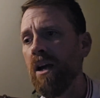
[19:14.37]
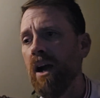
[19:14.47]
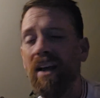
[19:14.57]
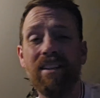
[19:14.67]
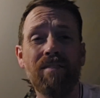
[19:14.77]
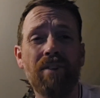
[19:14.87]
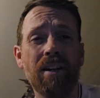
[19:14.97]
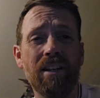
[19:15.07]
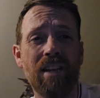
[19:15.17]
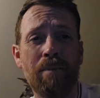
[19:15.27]
I did find
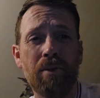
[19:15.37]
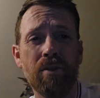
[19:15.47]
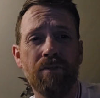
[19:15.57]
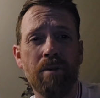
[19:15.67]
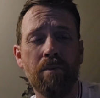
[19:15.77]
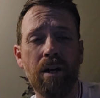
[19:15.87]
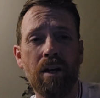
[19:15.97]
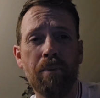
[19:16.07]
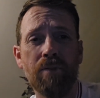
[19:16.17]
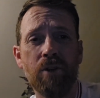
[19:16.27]
examples from a
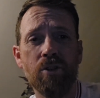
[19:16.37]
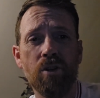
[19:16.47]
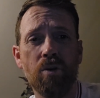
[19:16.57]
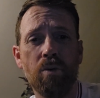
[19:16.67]
couple of years ago